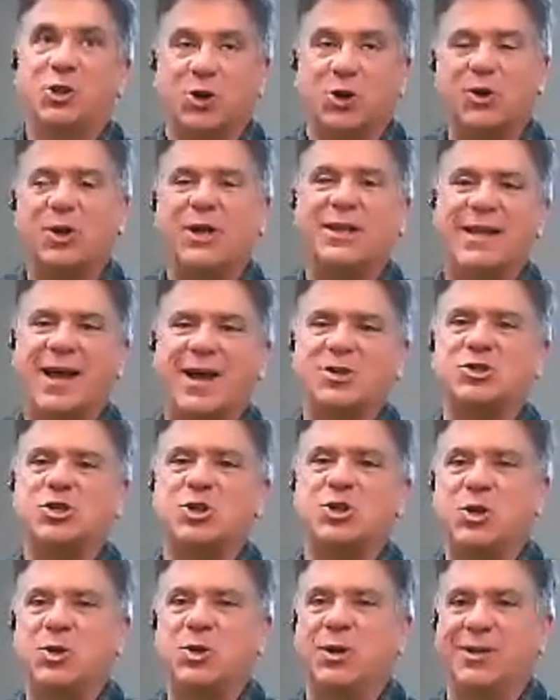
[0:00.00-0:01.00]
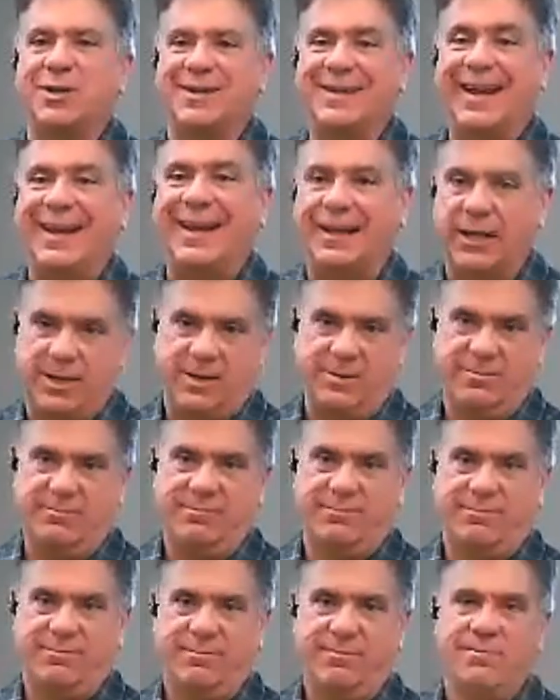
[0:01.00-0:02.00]
30,000 units daily.
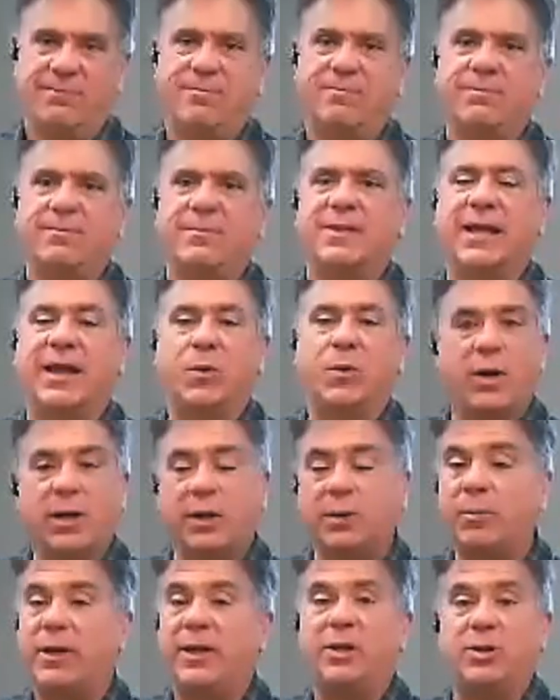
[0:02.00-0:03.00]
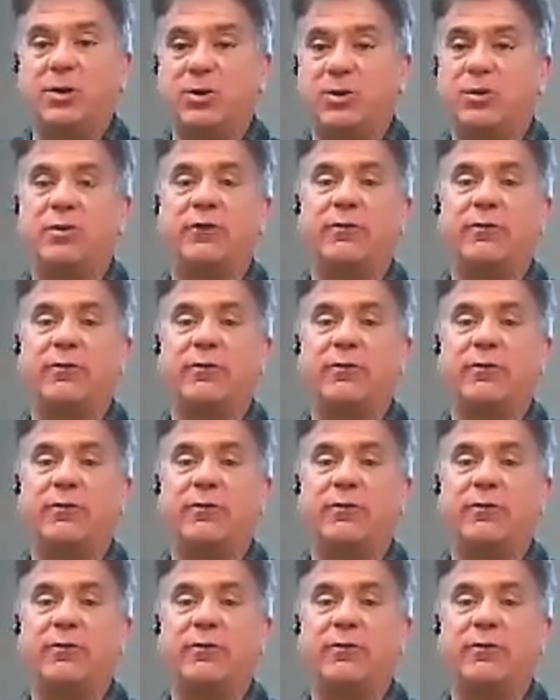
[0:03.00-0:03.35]
They will be 2